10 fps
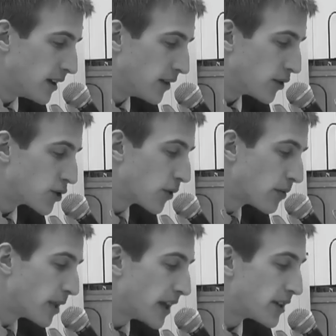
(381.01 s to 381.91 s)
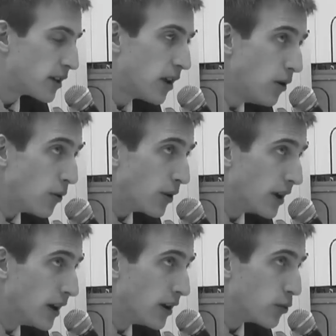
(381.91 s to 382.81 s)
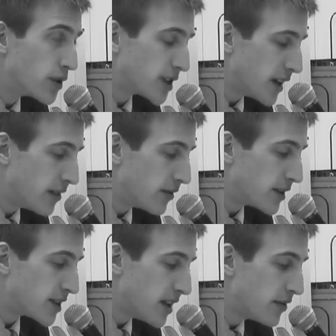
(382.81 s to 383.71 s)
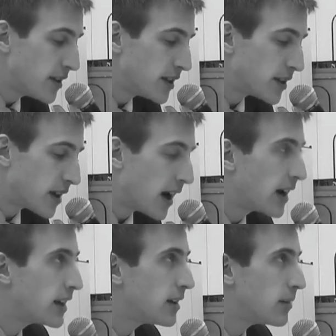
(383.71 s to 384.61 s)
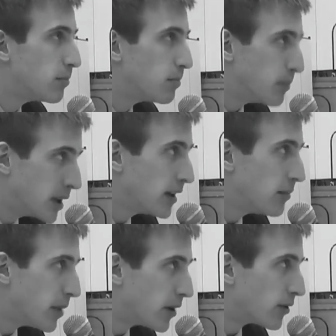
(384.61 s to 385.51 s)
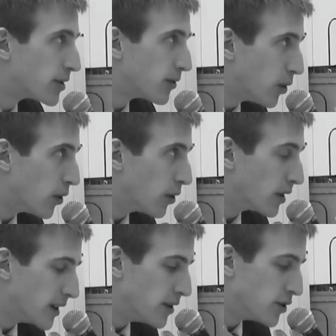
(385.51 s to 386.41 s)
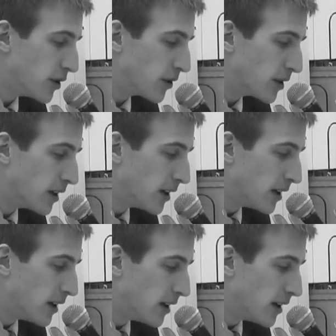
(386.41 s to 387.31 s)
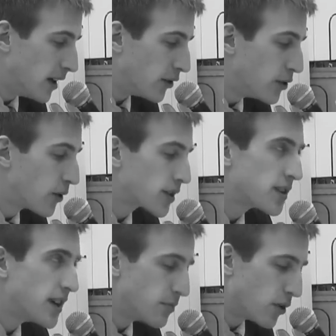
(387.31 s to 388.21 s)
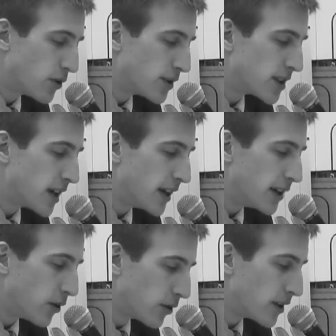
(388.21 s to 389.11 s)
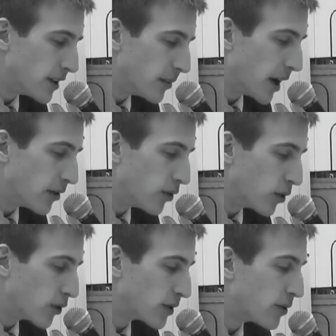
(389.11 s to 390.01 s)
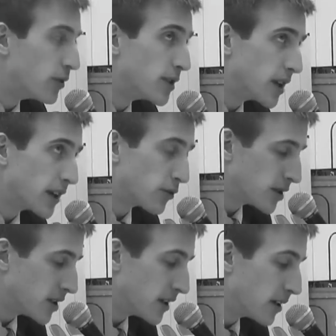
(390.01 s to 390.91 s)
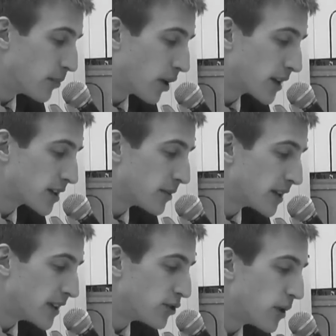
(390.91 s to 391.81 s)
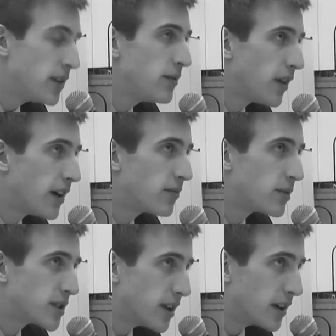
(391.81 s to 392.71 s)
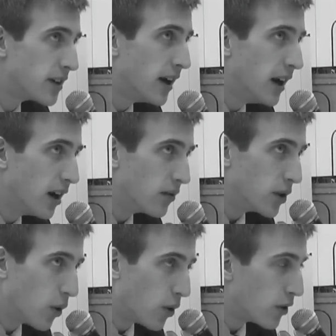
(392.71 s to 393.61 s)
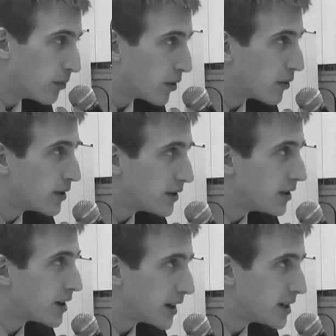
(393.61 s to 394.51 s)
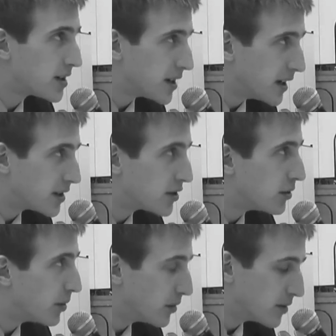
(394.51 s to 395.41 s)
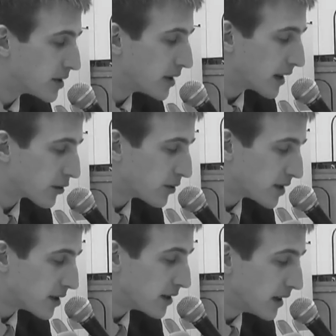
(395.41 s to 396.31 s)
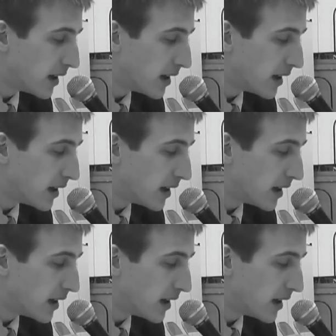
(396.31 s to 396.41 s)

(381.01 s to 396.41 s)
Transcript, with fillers: The Shoreham plant alone will save 7 to 9 million barrels of oil each year. And New York State burns an inordinate amount of oil to produce electricity, approximately 25% of the oil burned in the United States to produce electricity.